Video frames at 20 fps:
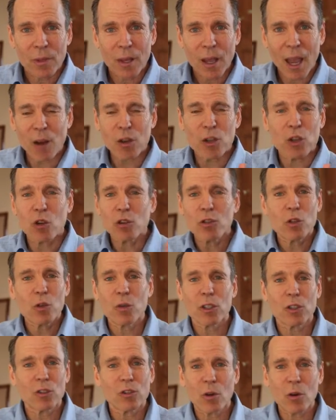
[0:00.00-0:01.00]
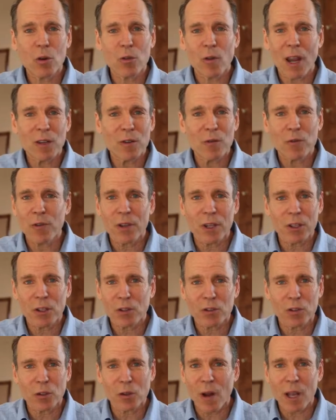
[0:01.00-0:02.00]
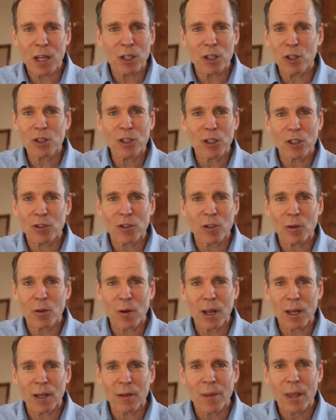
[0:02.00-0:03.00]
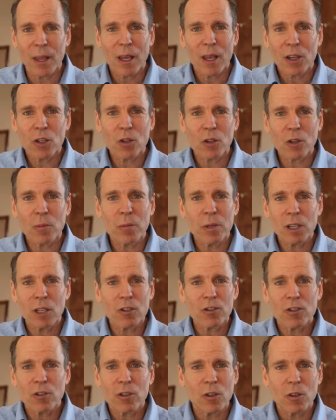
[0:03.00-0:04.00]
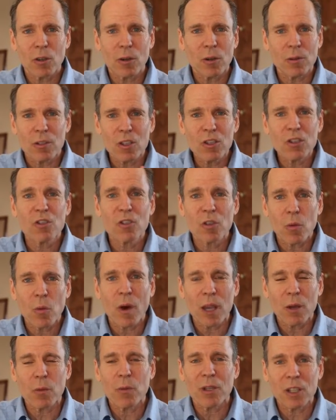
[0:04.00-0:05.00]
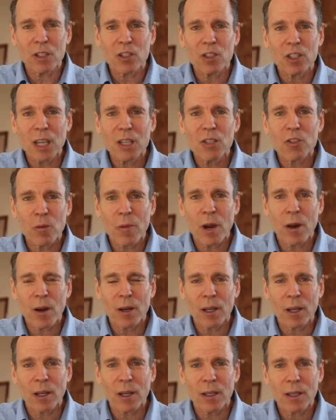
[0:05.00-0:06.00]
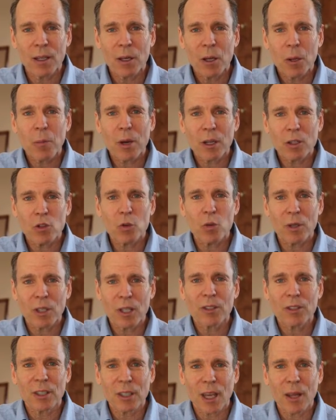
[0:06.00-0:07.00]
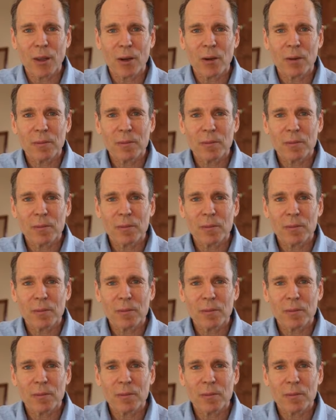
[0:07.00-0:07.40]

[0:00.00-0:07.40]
how you're doing so great and feeling so great and looking so great, this is the way we're going to change America, by doing it together.